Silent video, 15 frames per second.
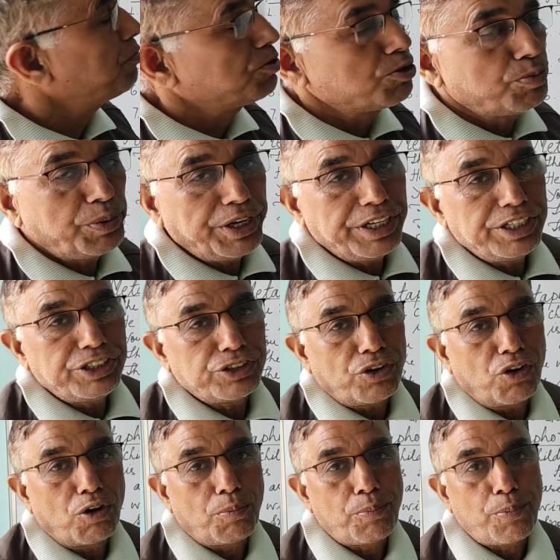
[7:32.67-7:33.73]
speech
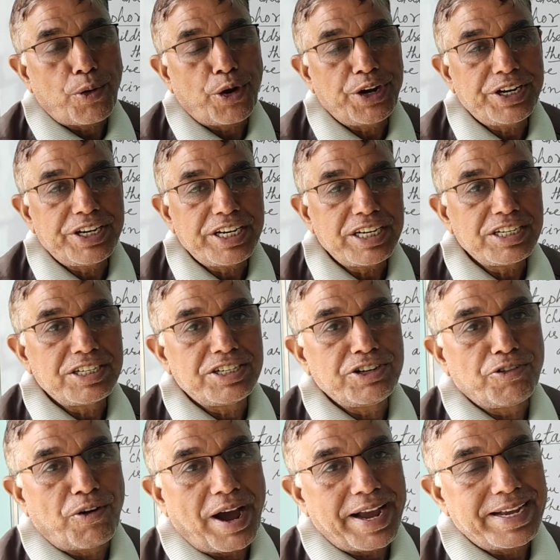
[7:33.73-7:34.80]
or poetic
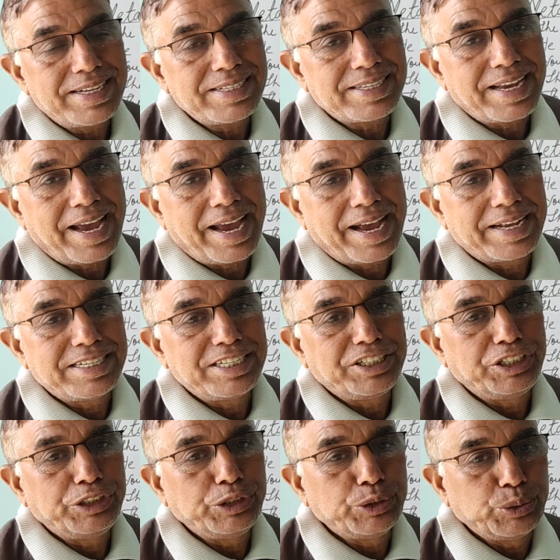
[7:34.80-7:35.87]
device
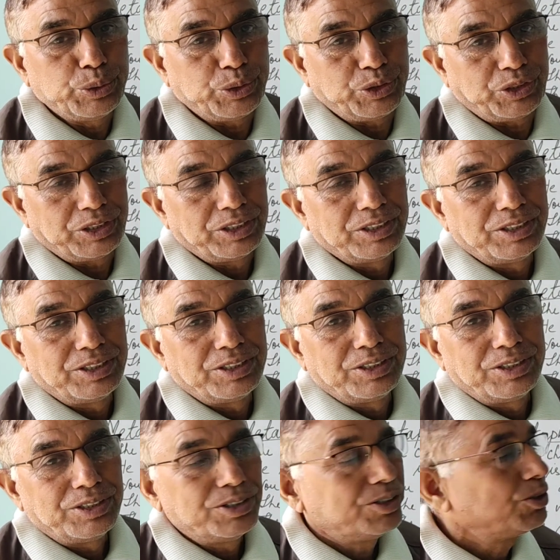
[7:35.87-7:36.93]
has used.
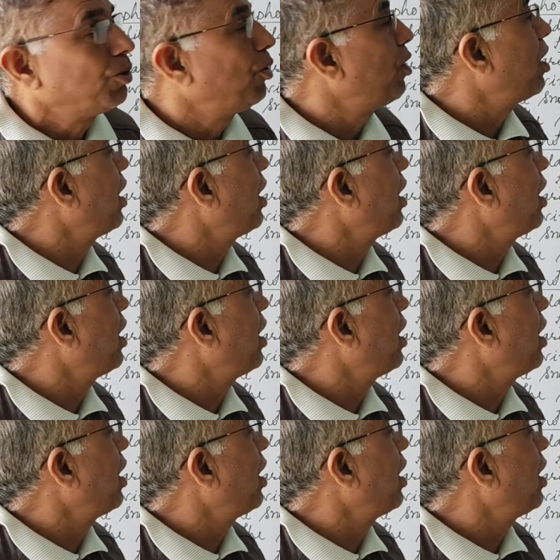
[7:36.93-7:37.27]
So